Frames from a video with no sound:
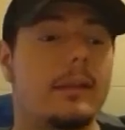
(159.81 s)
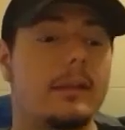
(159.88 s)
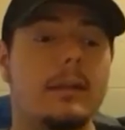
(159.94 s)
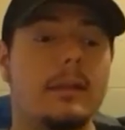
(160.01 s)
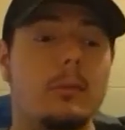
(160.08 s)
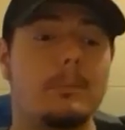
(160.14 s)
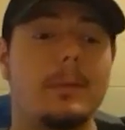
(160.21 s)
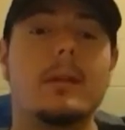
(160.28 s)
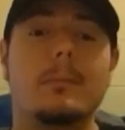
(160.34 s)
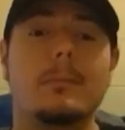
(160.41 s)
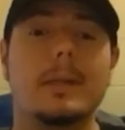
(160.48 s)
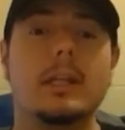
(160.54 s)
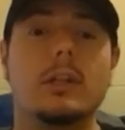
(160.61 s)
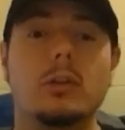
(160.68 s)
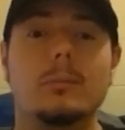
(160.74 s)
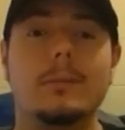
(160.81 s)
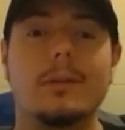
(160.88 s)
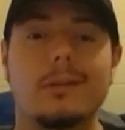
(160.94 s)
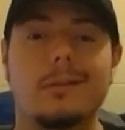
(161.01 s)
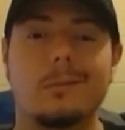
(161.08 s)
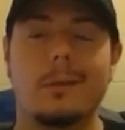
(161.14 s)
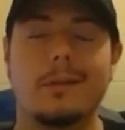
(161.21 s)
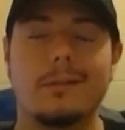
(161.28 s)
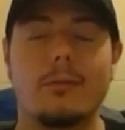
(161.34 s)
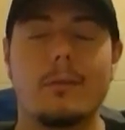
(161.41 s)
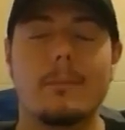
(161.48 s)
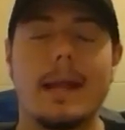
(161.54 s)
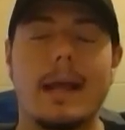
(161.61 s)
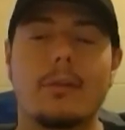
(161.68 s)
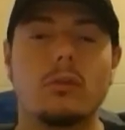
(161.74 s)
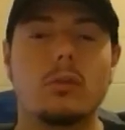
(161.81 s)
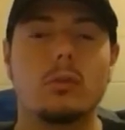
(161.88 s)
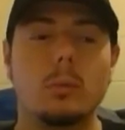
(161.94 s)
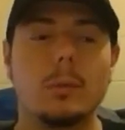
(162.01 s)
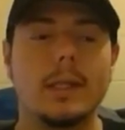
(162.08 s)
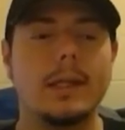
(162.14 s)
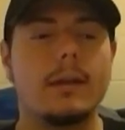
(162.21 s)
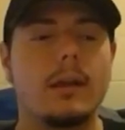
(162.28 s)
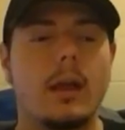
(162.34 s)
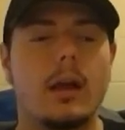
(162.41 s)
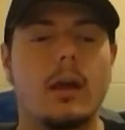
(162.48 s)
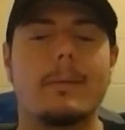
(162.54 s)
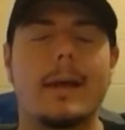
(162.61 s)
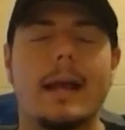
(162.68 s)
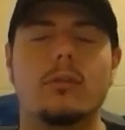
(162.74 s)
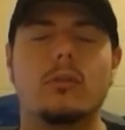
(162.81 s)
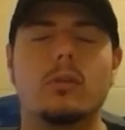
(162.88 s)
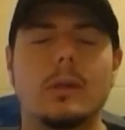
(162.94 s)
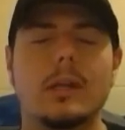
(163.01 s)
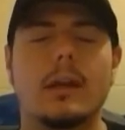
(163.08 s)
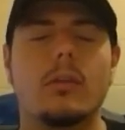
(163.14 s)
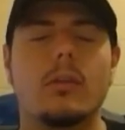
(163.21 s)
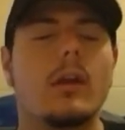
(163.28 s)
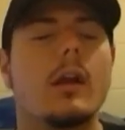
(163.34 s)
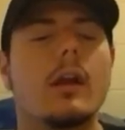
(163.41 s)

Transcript: and it's been a big QB situation for the past two week, uh, past two years.